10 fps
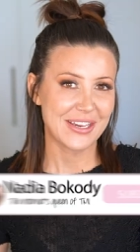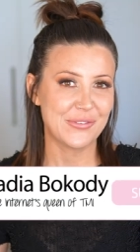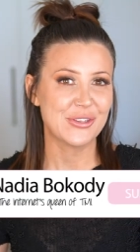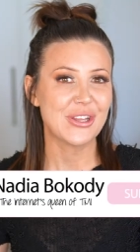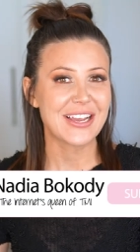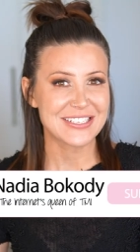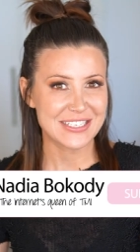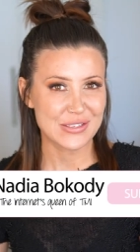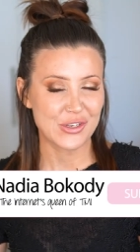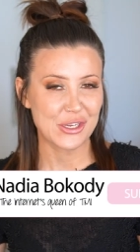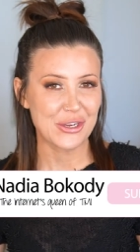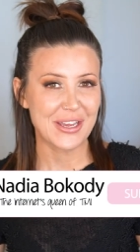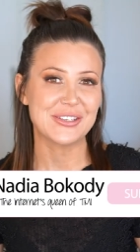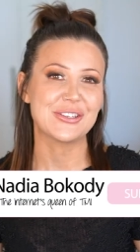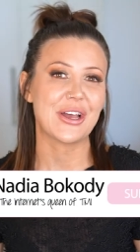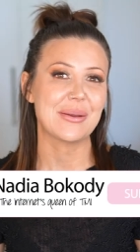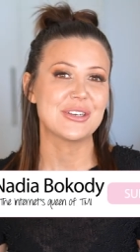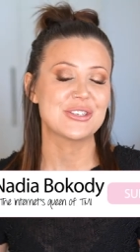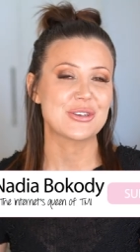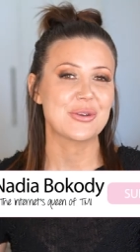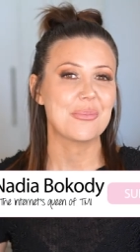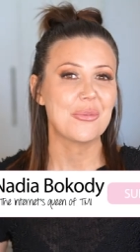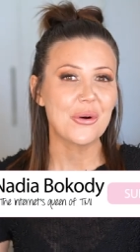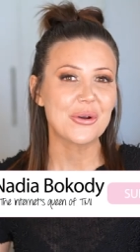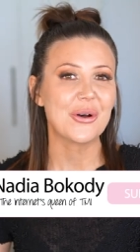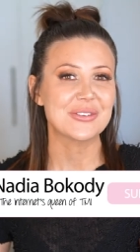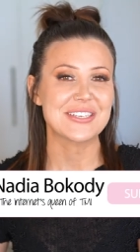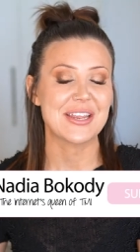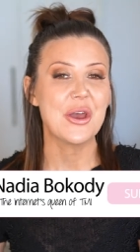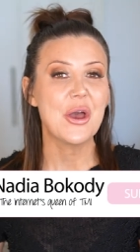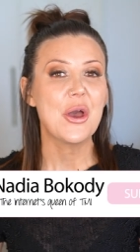And if you liked this video and you'd like me to do more content